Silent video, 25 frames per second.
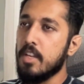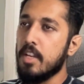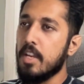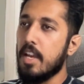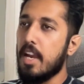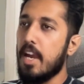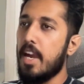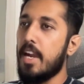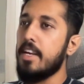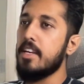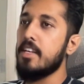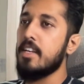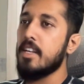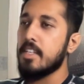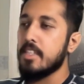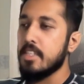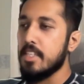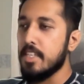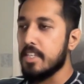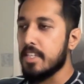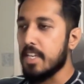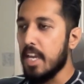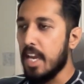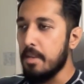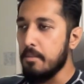And
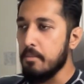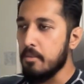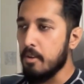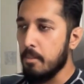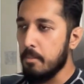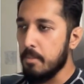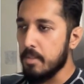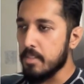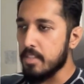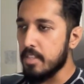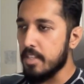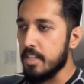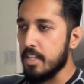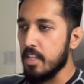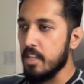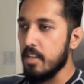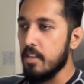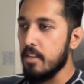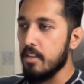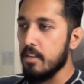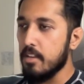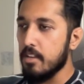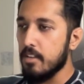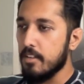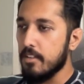the time complexity
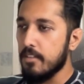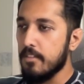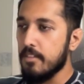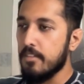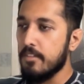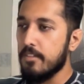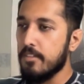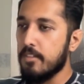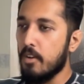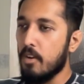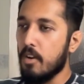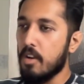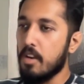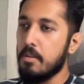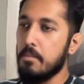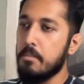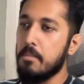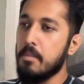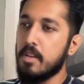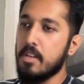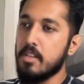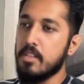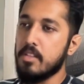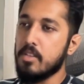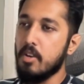for
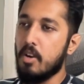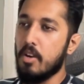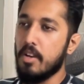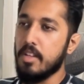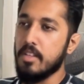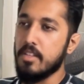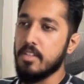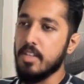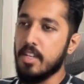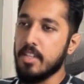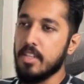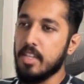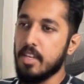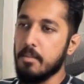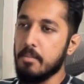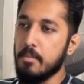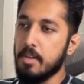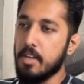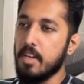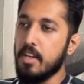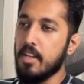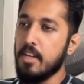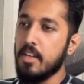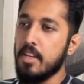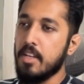merge sort is nothing
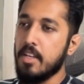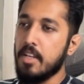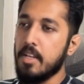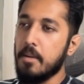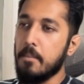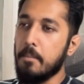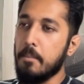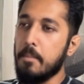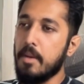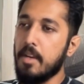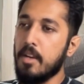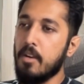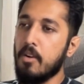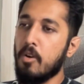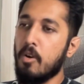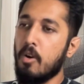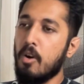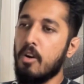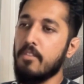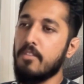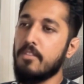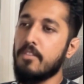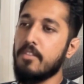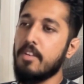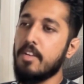but big O
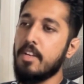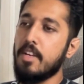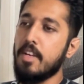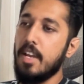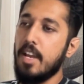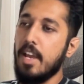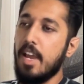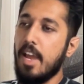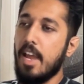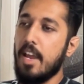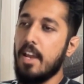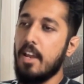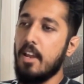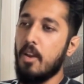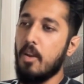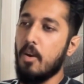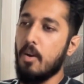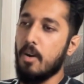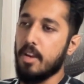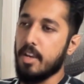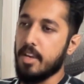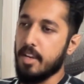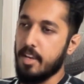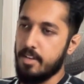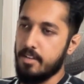of n
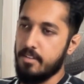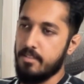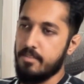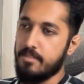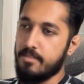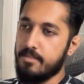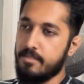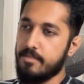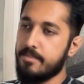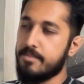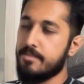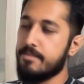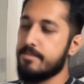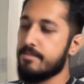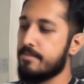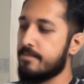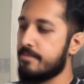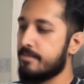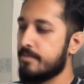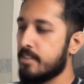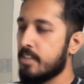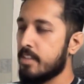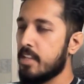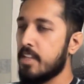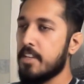log n,
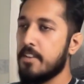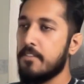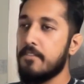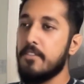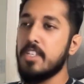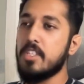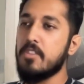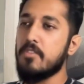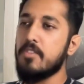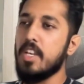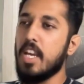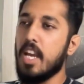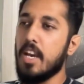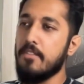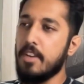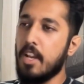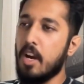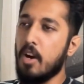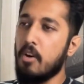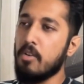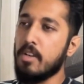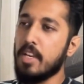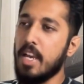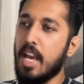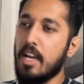which we have
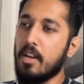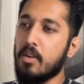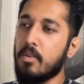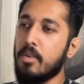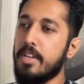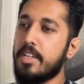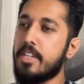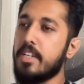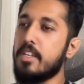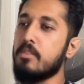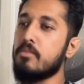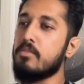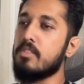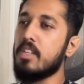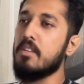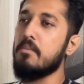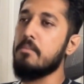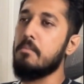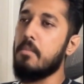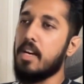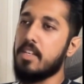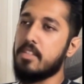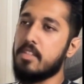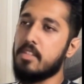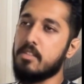now calculated using
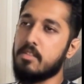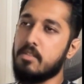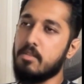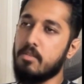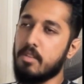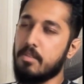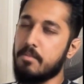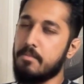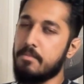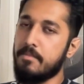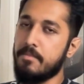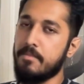Master's theorem.